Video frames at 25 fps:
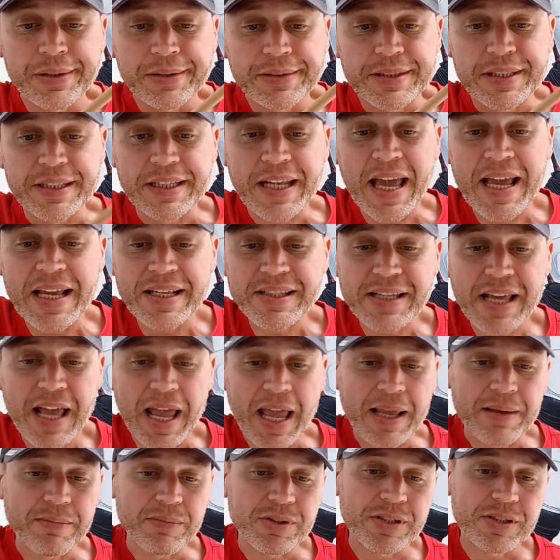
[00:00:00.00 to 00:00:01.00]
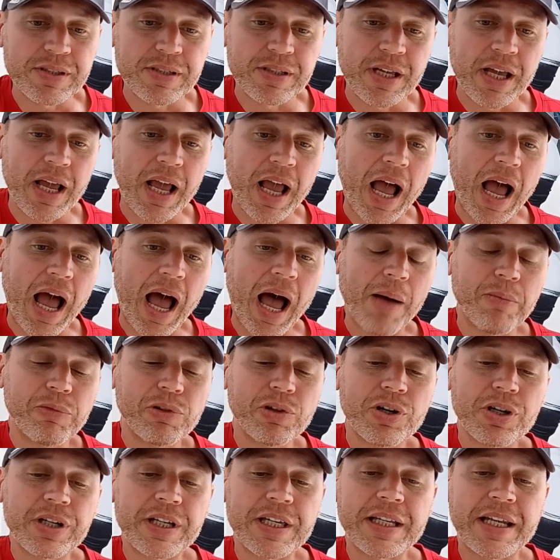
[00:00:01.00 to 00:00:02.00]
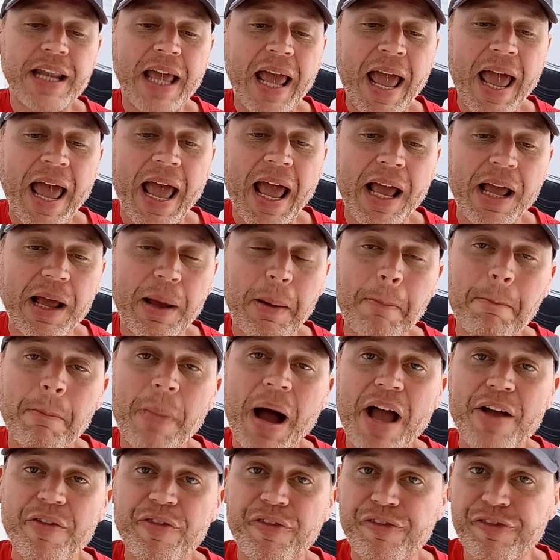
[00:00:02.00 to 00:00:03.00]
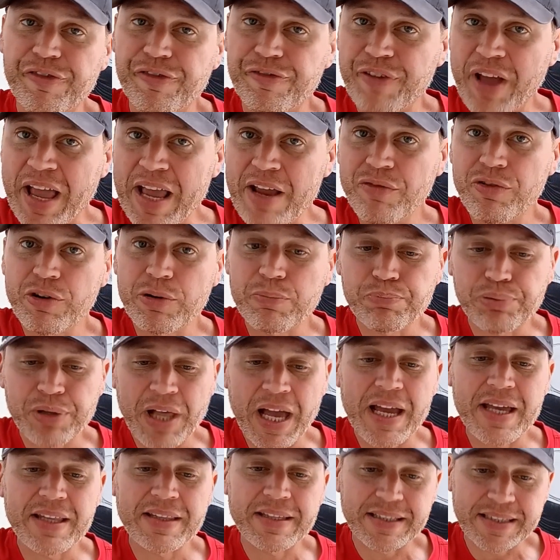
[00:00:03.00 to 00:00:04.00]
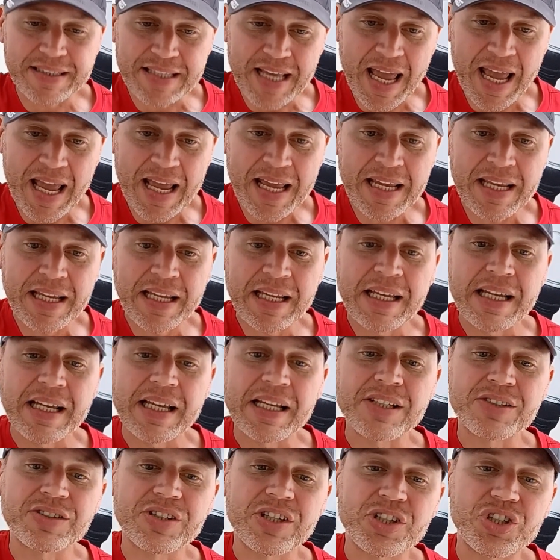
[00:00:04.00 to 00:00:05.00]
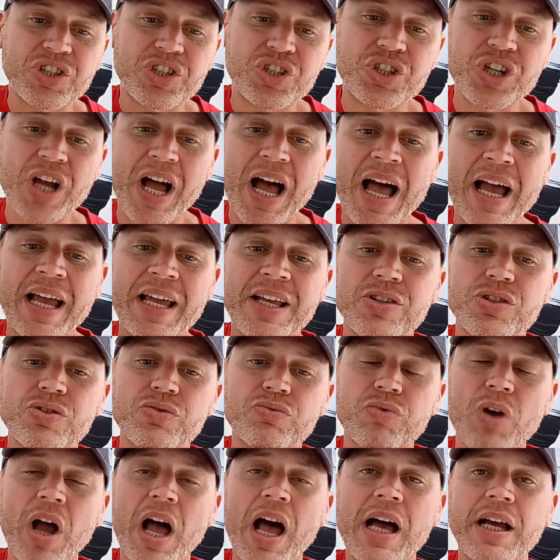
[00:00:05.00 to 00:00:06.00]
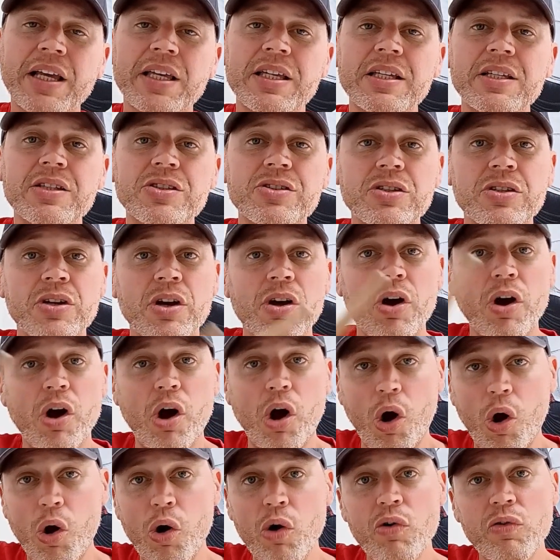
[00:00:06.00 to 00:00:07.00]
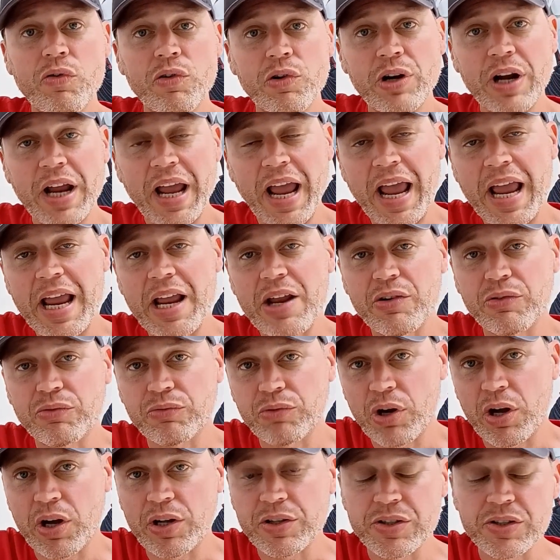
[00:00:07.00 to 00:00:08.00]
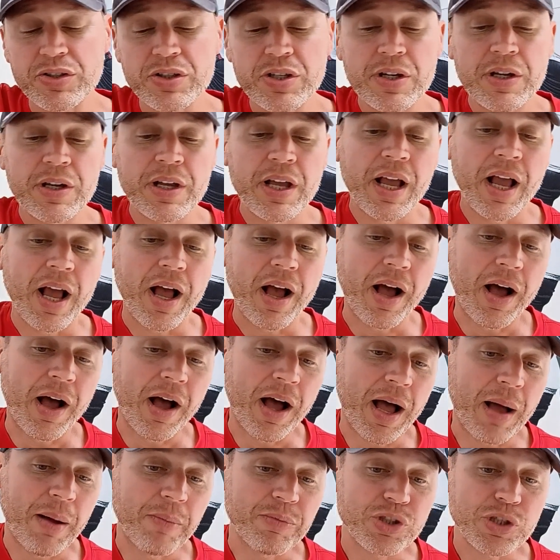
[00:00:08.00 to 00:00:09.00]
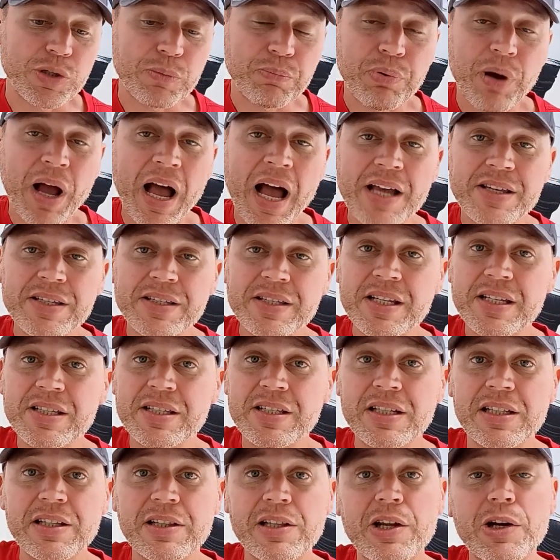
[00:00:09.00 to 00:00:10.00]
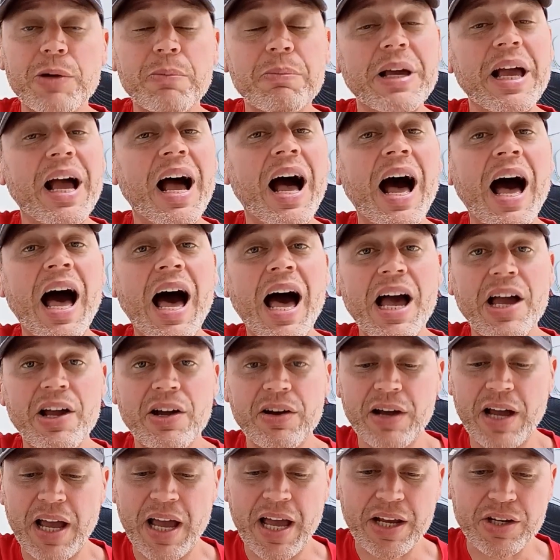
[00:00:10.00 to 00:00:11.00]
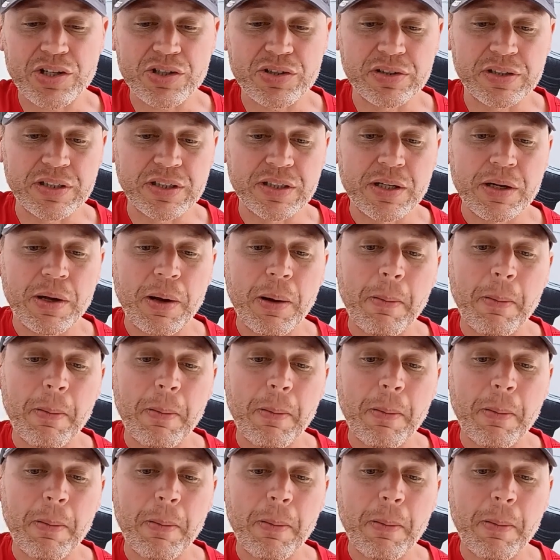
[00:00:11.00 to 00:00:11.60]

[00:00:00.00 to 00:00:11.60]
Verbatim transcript: Today's games, I'm looking at my favorite play of the day is the Giants Rockies over eight runs. Uh, I'm surprised it isn't a little bit higher, actually.